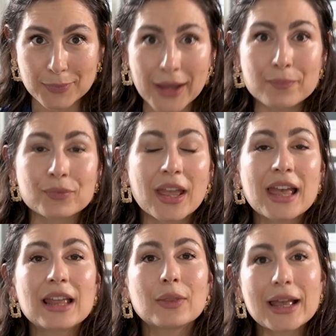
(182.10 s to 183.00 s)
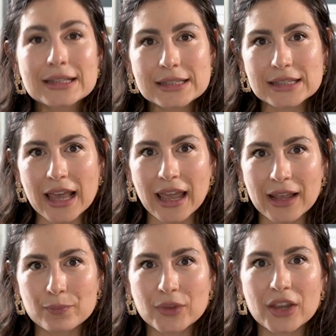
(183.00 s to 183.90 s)
but let's
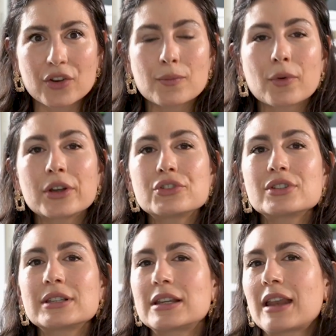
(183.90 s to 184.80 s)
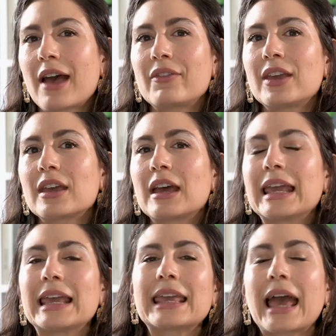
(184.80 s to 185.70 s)
say that you're more interested in having
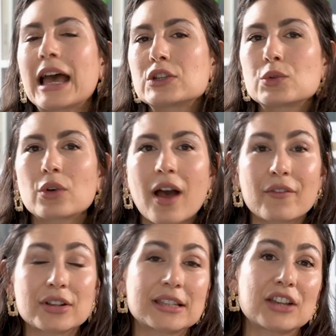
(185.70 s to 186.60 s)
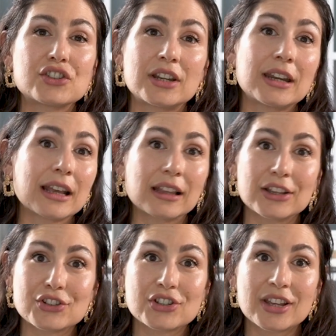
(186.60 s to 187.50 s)
a casual conversation in
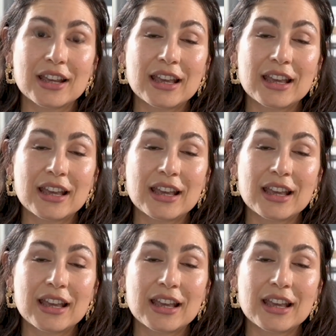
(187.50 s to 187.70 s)
English.